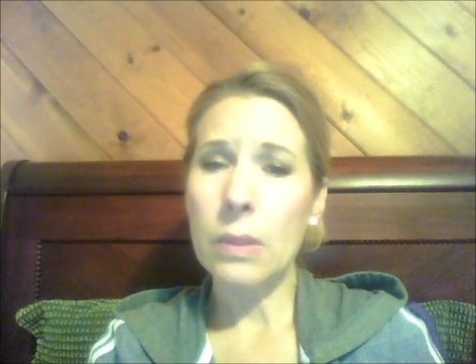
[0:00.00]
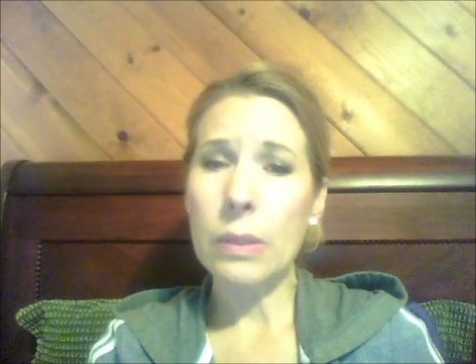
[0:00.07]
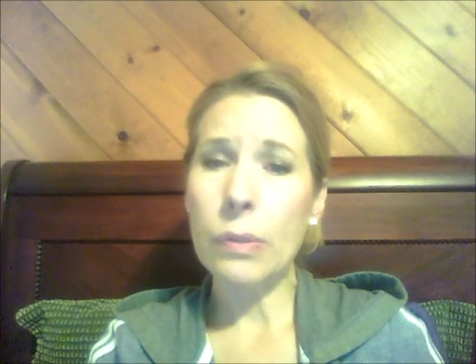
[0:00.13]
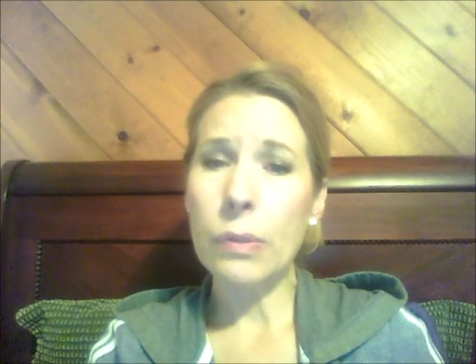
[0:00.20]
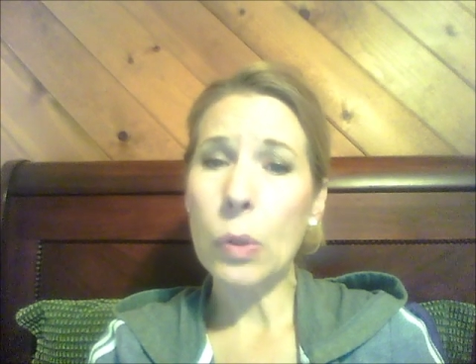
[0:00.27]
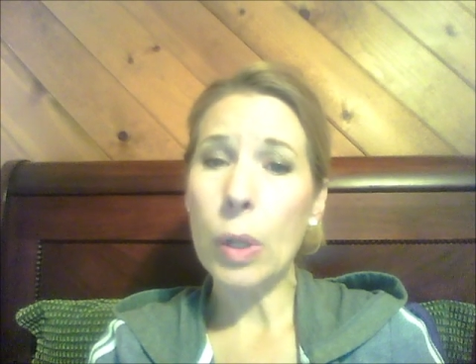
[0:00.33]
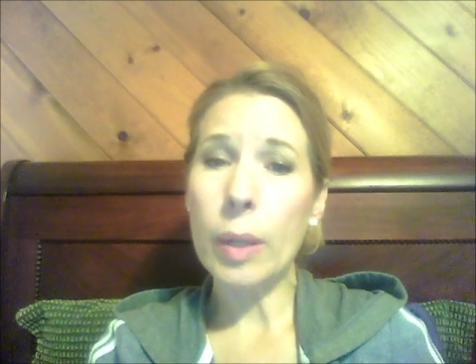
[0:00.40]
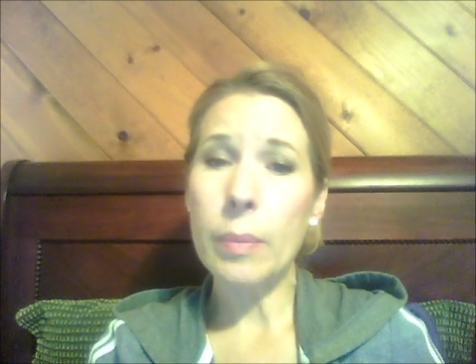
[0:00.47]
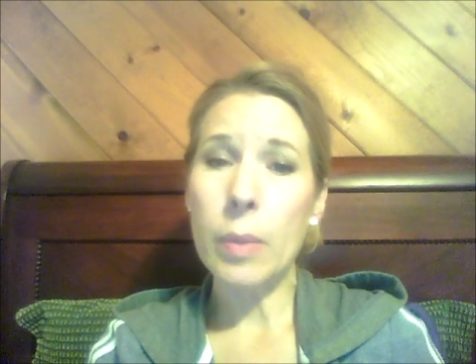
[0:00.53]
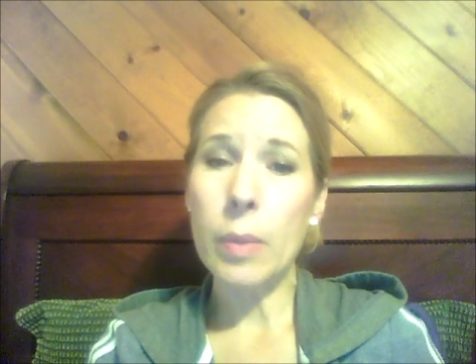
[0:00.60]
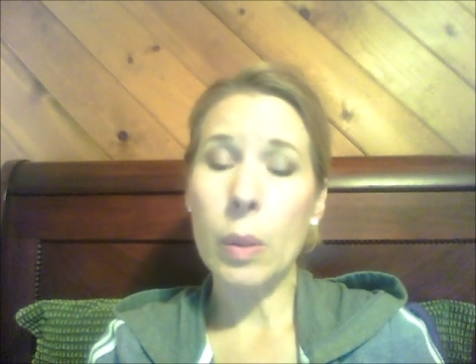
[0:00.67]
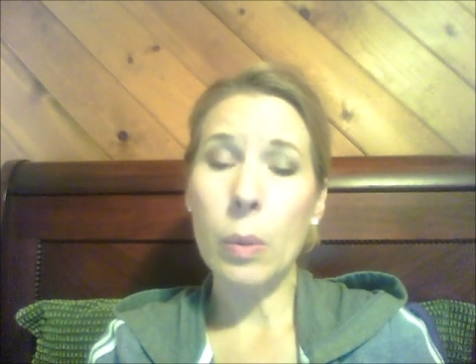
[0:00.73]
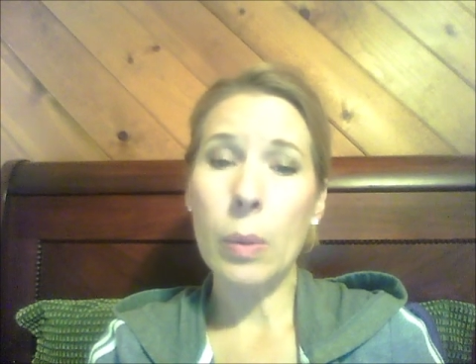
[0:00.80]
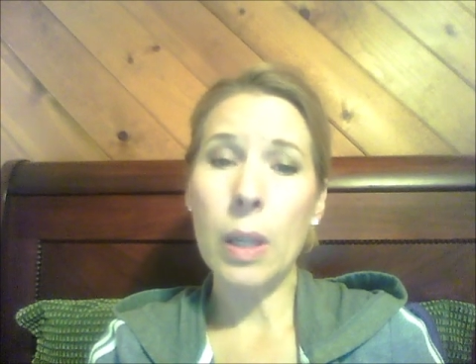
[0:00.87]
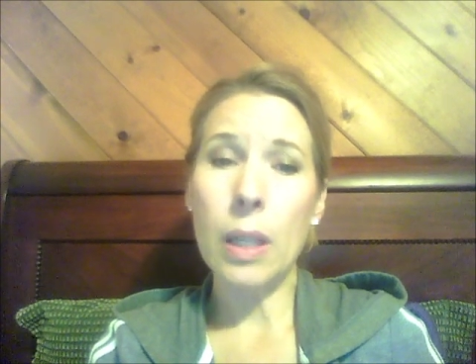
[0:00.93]
form
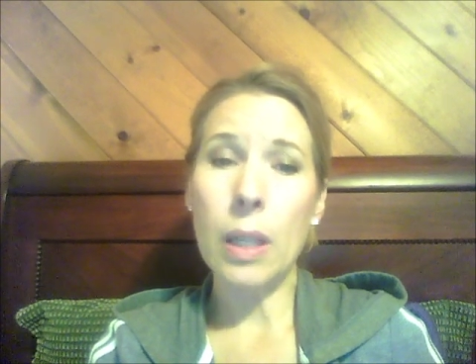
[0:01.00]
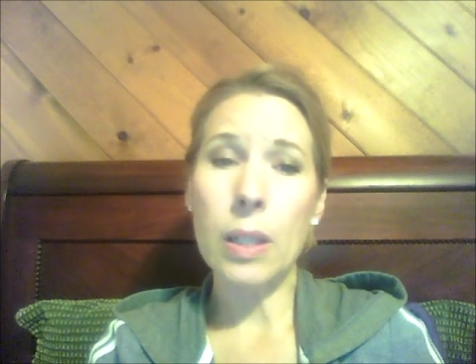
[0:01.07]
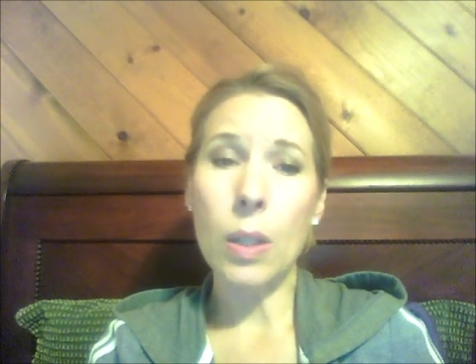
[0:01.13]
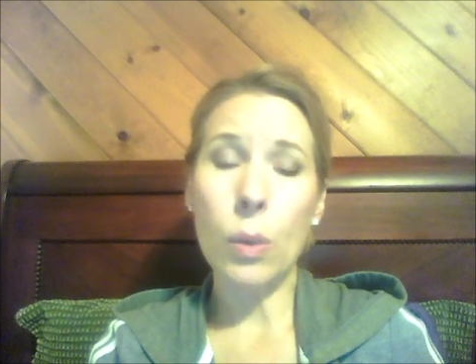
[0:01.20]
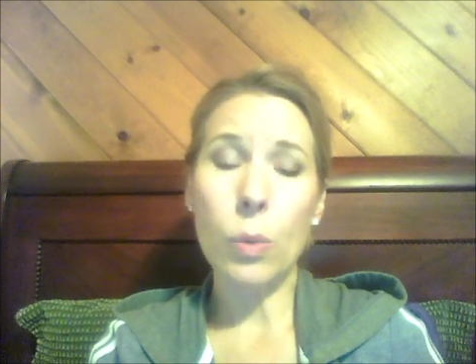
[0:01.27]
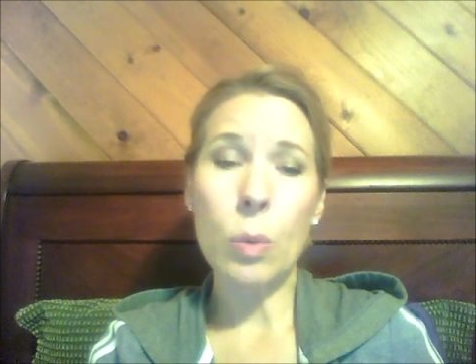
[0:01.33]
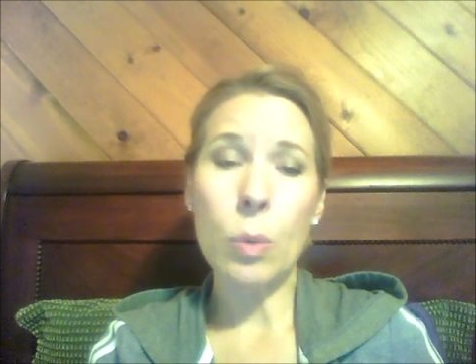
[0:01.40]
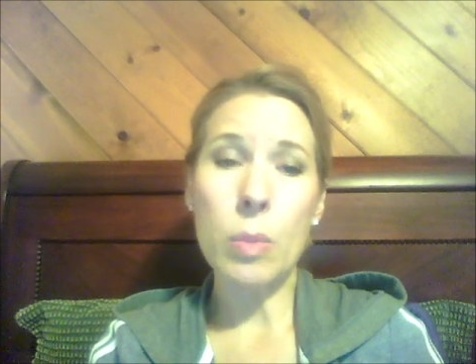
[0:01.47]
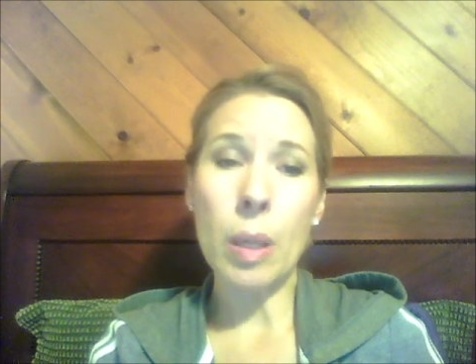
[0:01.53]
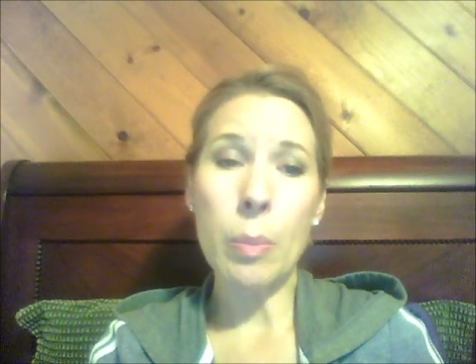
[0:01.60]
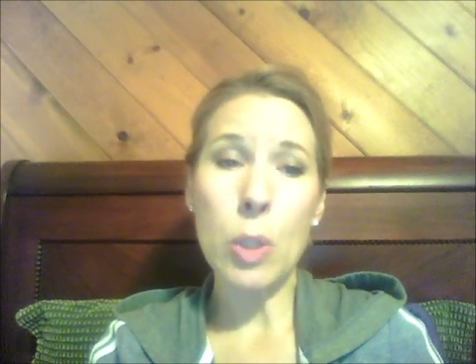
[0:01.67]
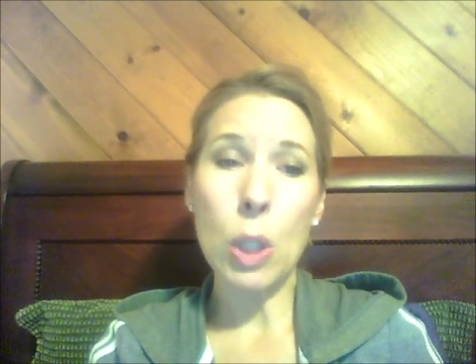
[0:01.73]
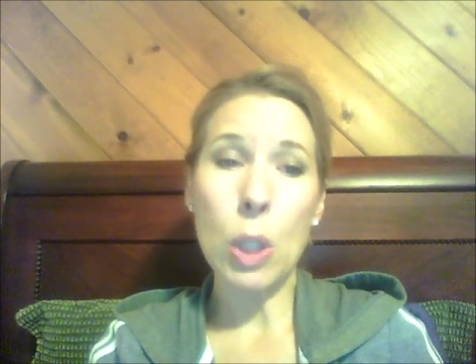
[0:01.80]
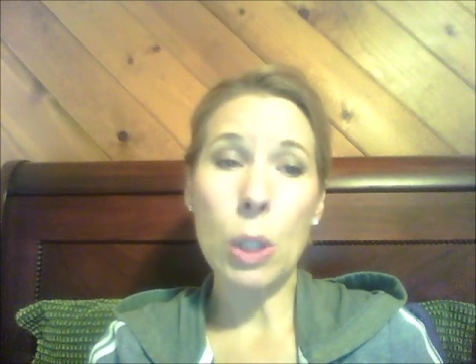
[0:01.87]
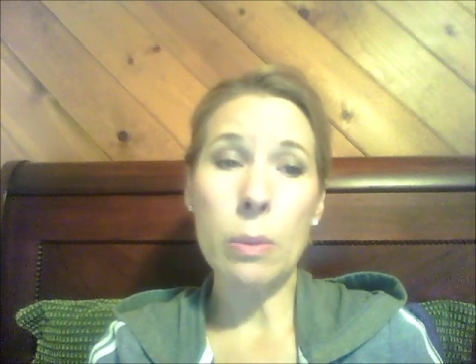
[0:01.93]
on near room
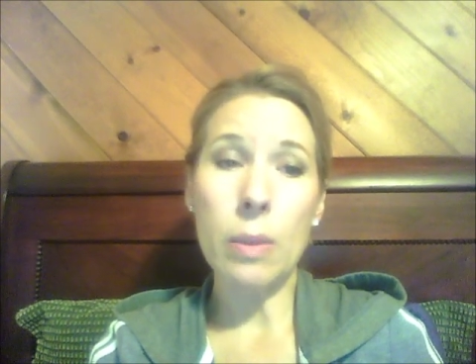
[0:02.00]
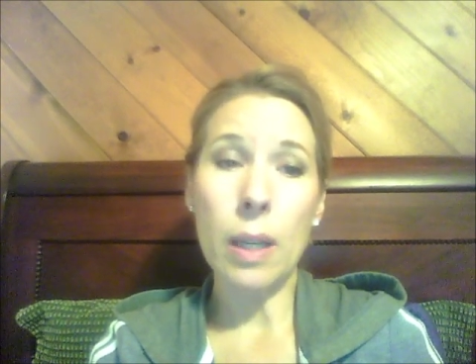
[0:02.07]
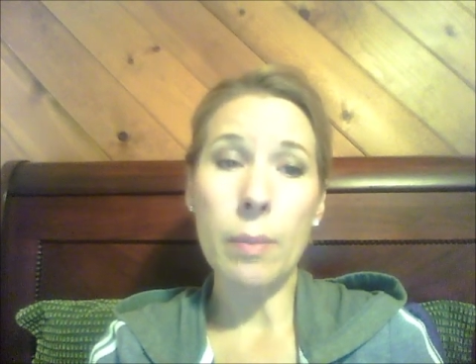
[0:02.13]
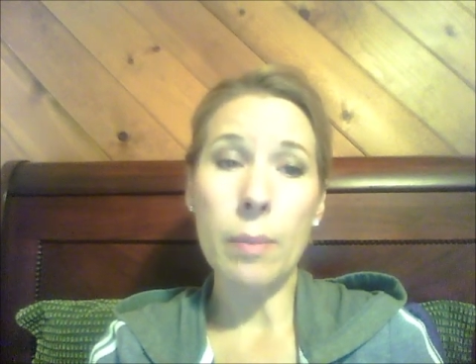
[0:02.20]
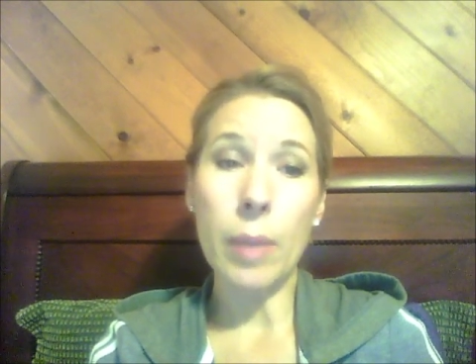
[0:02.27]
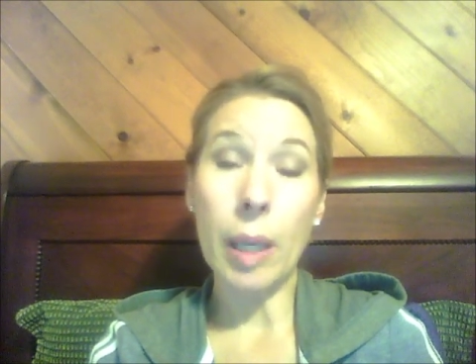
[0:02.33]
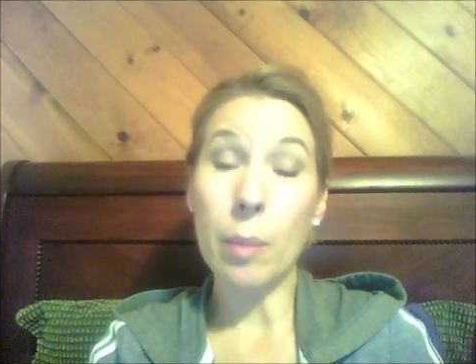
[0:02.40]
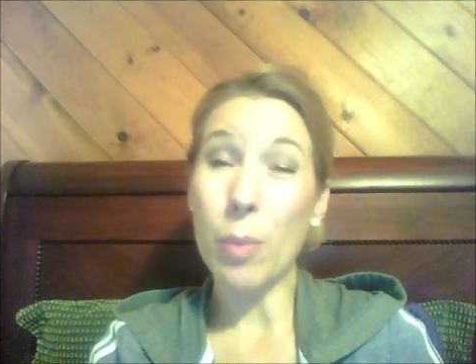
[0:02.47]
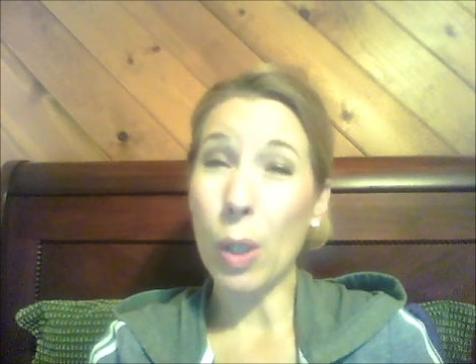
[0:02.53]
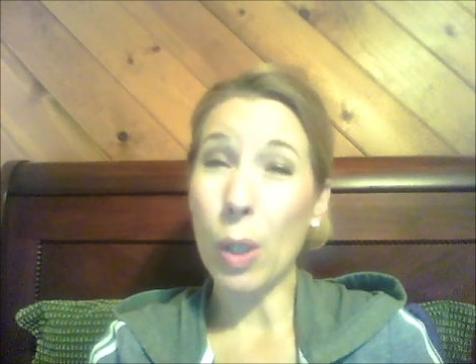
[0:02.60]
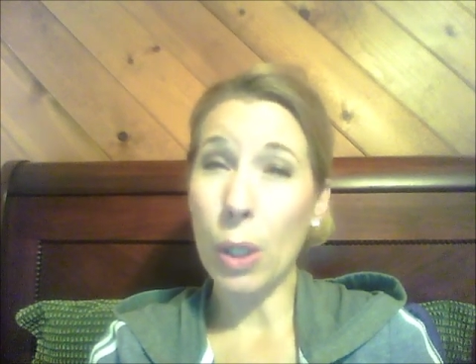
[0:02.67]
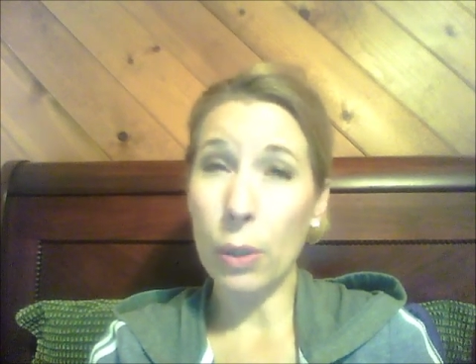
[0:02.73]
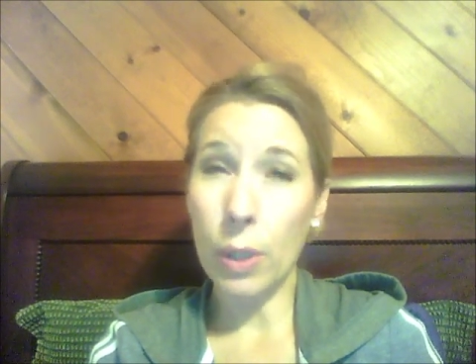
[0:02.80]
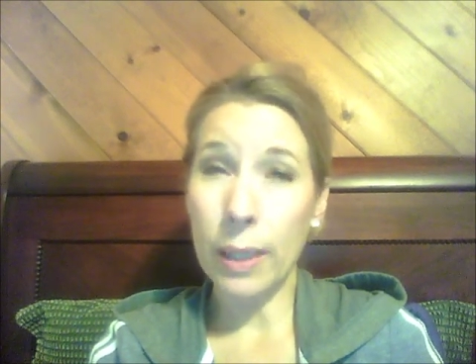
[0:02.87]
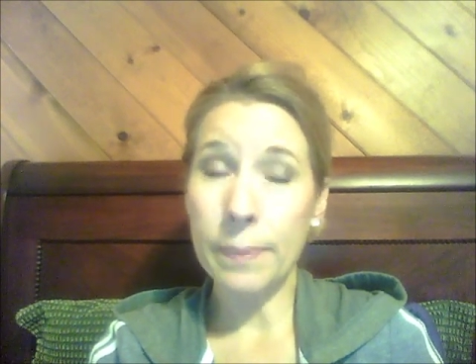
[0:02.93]
temperature, um, like
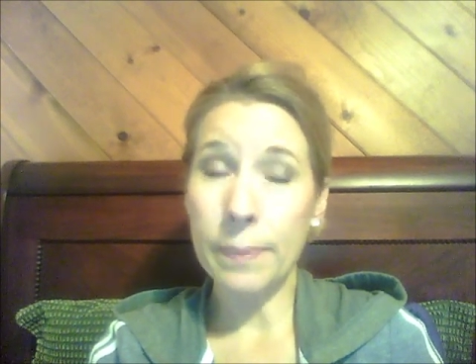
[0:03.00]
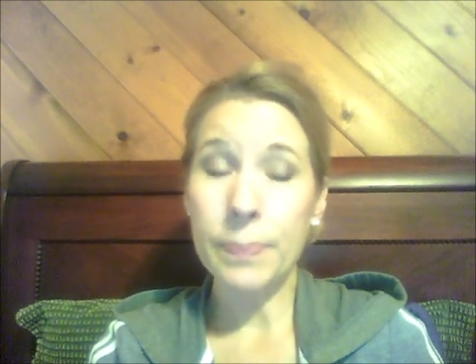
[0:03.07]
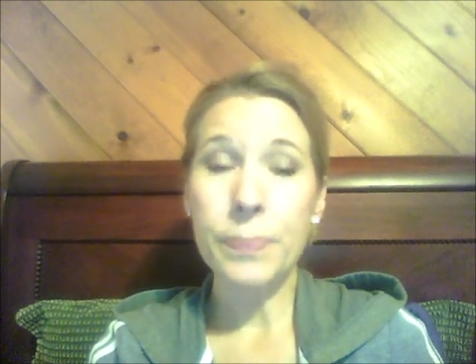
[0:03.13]
mercury,